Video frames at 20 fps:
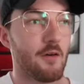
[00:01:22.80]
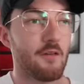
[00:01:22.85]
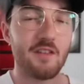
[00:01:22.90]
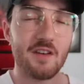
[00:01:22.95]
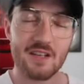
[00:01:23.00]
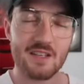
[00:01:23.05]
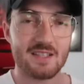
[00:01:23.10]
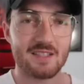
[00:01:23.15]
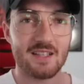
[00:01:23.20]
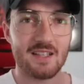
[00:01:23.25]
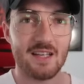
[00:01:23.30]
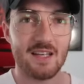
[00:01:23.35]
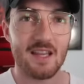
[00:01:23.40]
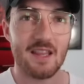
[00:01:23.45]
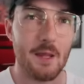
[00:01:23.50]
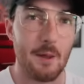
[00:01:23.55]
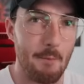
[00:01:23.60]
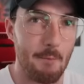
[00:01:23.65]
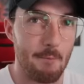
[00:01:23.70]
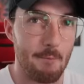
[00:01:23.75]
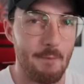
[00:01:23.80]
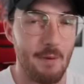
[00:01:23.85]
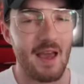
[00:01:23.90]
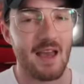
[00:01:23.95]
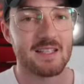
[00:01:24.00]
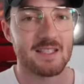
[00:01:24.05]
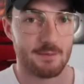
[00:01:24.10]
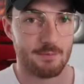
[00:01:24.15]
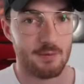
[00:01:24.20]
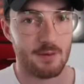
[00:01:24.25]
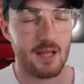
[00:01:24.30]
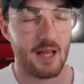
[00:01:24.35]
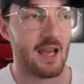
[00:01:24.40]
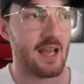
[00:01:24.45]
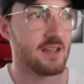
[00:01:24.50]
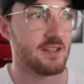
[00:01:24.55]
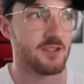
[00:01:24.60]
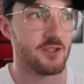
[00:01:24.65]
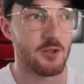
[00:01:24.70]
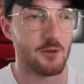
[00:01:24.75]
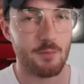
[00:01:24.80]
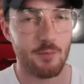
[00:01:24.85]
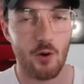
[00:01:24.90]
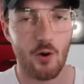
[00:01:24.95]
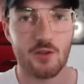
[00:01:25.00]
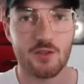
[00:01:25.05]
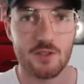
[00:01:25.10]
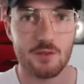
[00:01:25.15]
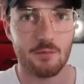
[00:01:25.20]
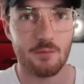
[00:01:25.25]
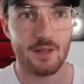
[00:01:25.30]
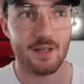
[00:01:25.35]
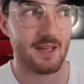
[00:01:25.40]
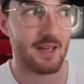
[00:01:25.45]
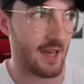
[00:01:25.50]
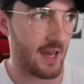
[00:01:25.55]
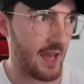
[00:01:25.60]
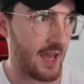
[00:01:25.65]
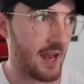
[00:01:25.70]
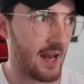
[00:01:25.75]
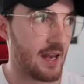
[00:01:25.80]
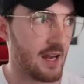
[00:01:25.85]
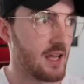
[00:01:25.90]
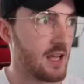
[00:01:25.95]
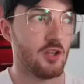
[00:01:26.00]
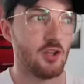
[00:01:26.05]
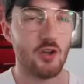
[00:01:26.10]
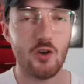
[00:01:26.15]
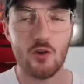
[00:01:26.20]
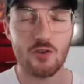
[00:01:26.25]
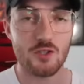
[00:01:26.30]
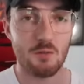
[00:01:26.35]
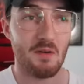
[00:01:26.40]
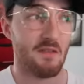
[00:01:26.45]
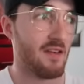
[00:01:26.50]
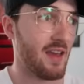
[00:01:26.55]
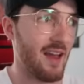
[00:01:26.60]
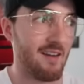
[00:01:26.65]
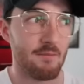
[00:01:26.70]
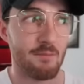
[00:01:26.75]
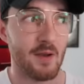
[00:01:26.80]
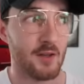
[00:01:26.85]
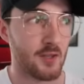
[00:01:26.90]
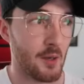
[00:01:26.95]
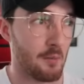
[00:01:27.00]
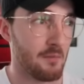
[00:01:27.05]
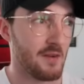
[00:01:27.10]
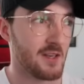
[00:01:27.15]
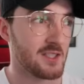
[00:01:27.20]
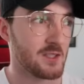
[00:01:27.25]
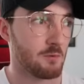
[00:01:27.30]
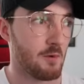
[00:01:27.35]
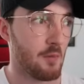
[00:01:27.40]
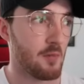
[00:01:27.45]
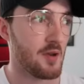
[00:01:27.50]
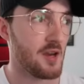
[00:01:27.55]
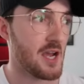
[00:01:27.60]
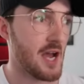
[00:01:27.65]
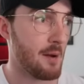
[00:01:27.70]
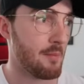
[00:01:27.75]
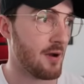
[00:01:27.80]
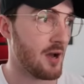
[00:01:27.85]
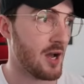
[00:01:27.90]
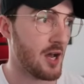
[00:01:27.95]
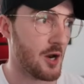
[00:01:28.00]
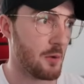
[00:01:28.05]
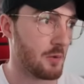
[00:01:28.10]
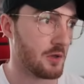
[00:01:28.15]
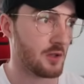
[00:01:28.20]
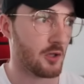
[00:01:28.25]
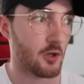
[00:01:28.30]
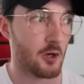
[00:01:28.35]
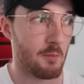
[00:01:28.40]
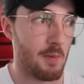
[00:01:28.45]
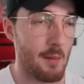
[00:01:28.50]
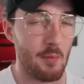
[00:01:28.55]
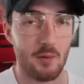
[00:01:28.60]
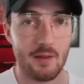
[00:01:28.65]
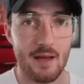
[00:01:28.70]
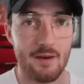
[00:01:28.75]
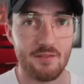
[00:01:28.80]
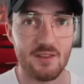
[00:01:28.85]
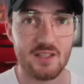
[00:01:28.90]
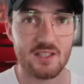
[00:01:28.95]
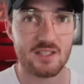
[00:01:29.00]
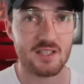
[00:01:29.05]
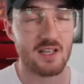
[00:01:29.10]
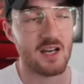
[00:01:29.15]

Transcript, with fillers: obviously the best players you possibly can, use them. If you have picked up Victor Wembanyama, I know a lot of people have this